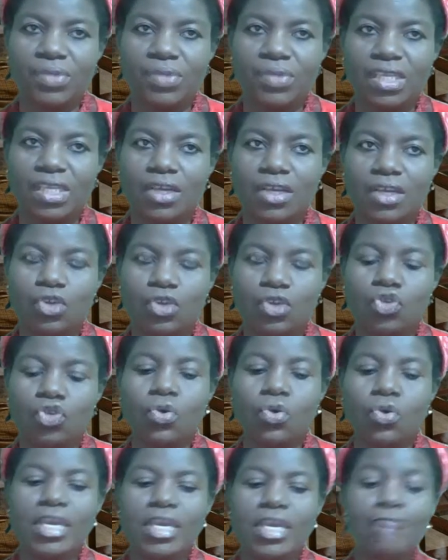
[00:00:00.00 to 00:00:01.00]
So
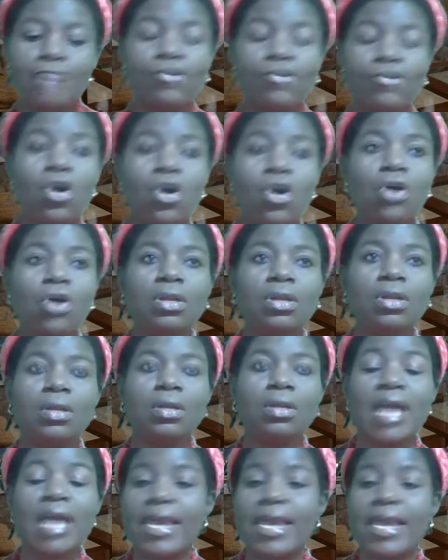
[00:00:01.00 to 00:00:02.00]
if
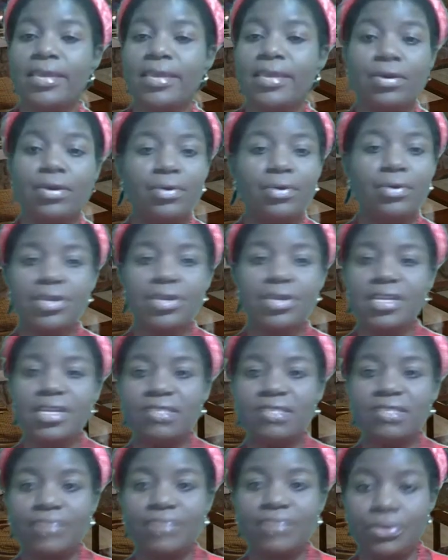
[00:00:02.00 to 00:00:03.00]
in this
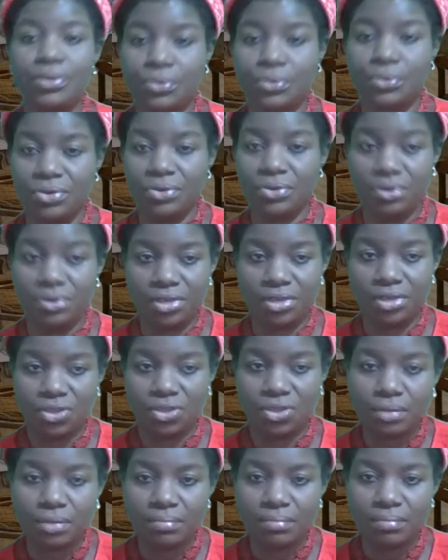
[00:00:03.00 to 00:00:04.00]
video, on the
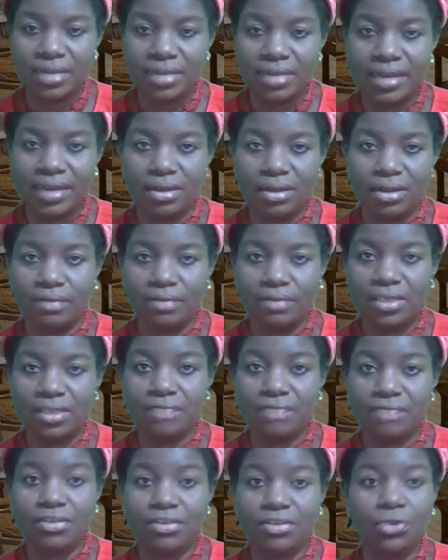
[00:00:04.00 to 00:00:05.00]
thumbnail of this
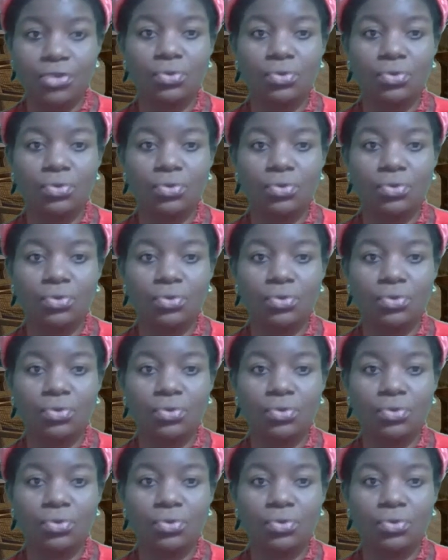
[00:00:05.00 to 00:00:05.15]
video,